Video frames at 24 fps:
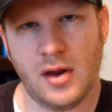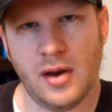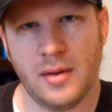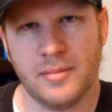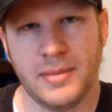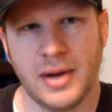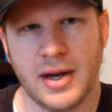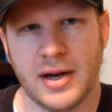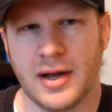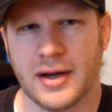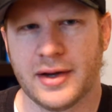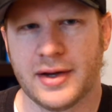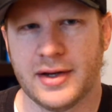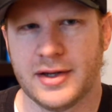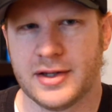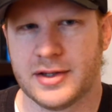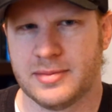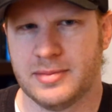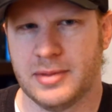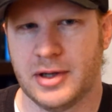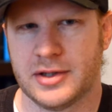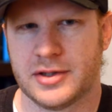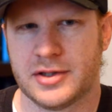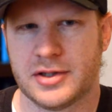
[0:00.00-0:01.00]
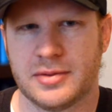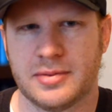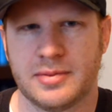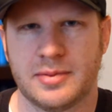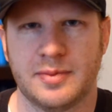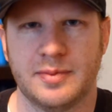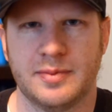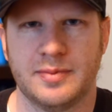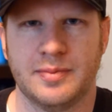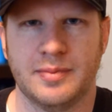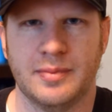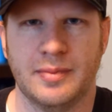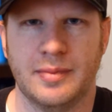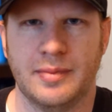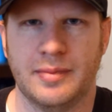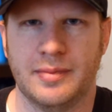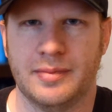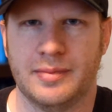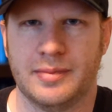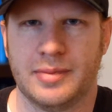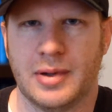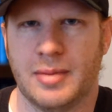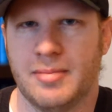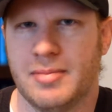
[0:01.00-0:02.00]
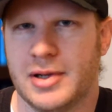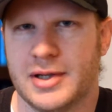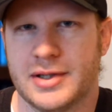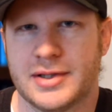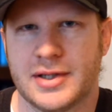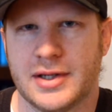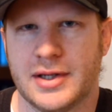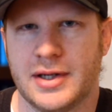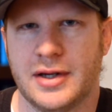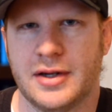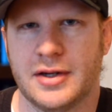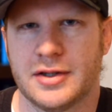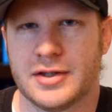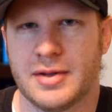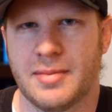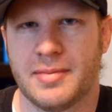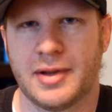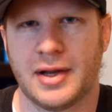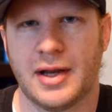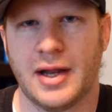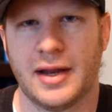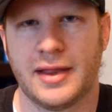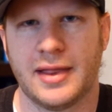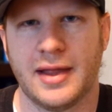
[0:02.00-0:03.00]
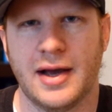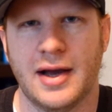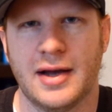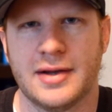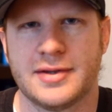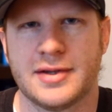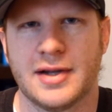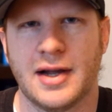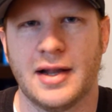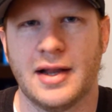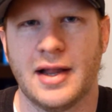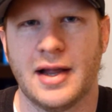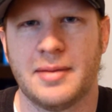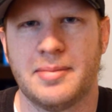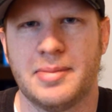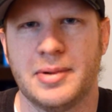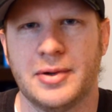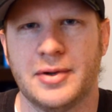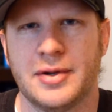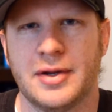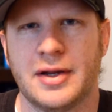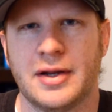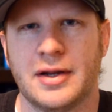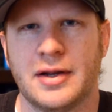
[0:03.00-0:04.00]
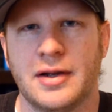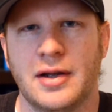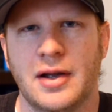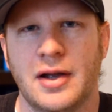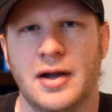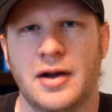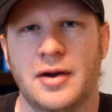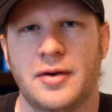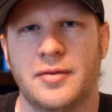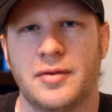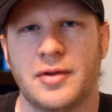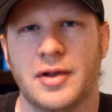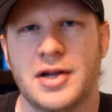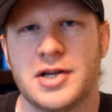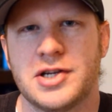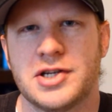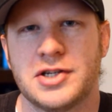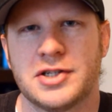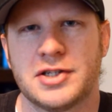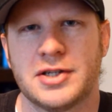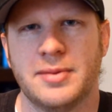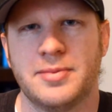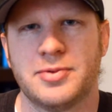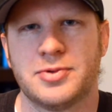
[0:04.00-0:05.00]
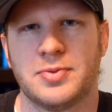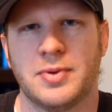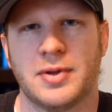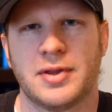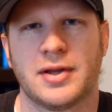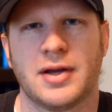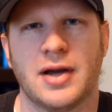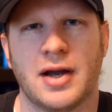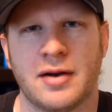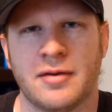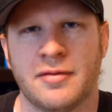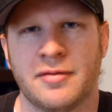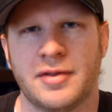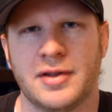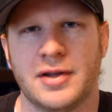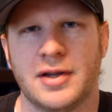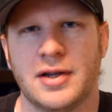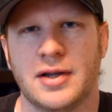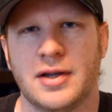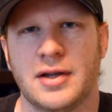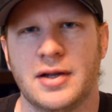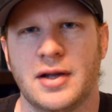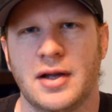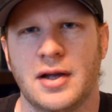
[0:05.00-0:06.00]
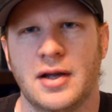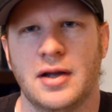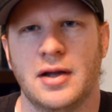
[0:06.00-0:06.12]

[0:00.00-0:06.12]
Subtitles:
may not get as much publicity or something like that. I like building relationships with kind of the,